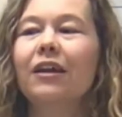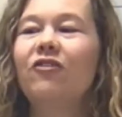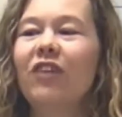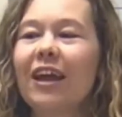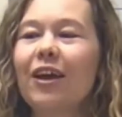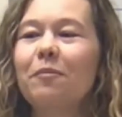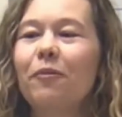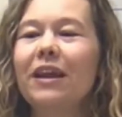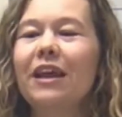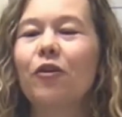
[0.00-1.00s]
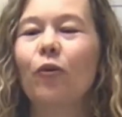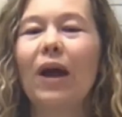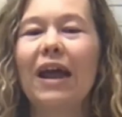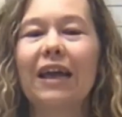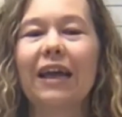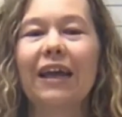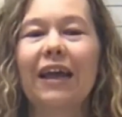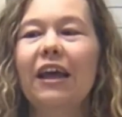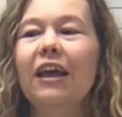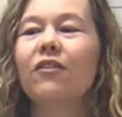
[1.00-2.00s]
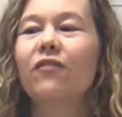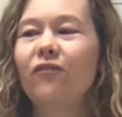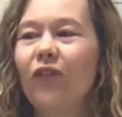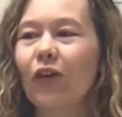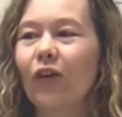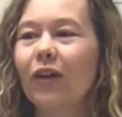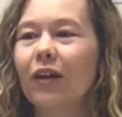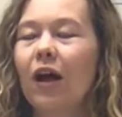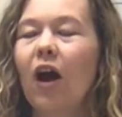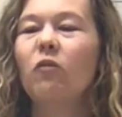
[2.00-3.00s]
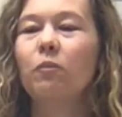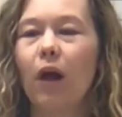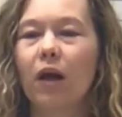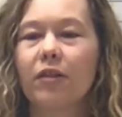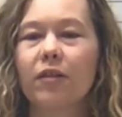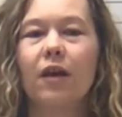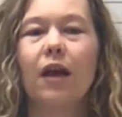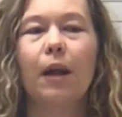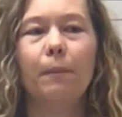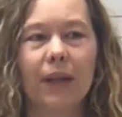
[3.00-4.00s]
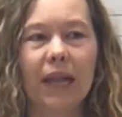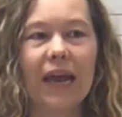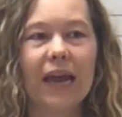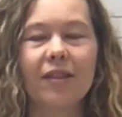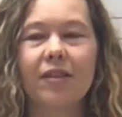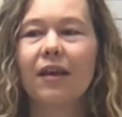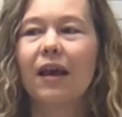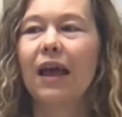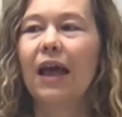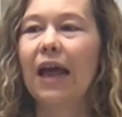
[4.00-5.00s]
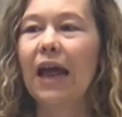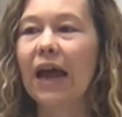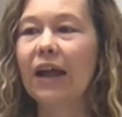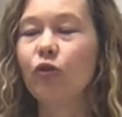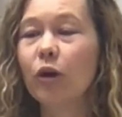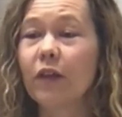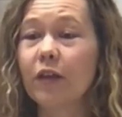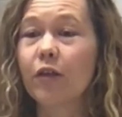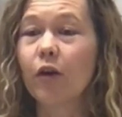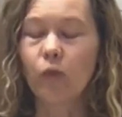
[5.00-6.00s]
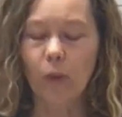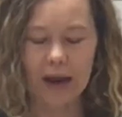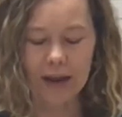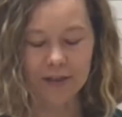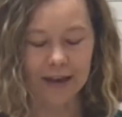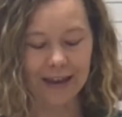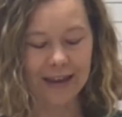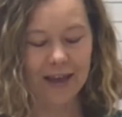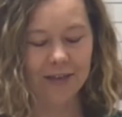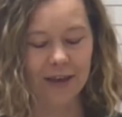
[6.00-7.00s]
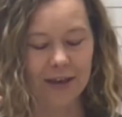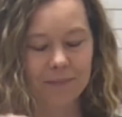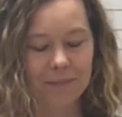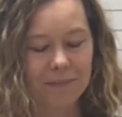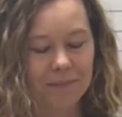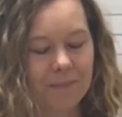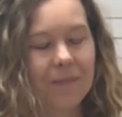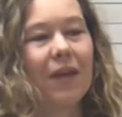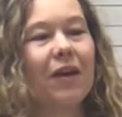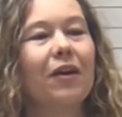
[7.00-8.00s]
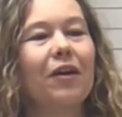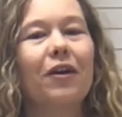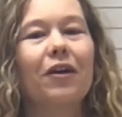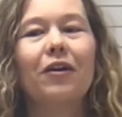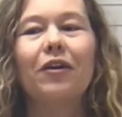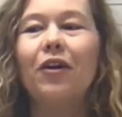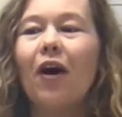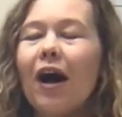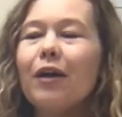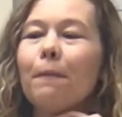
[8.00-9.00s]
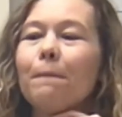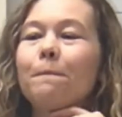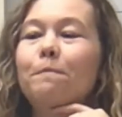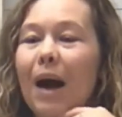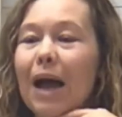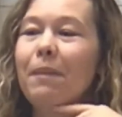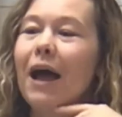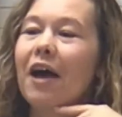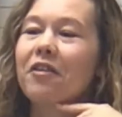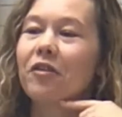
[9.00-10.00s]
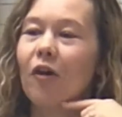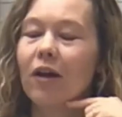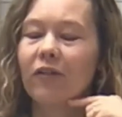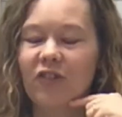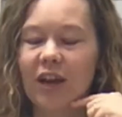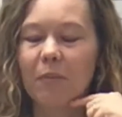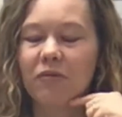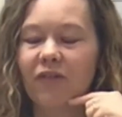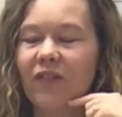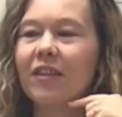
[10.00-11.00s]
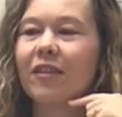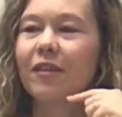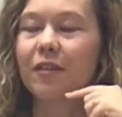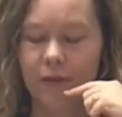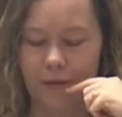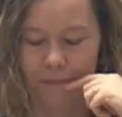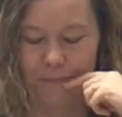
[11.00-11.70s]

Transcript: Jacob, when he's awake, is full of plots and plans and doing things his own way and second guessing. God bypasses all of Jacob's defenses,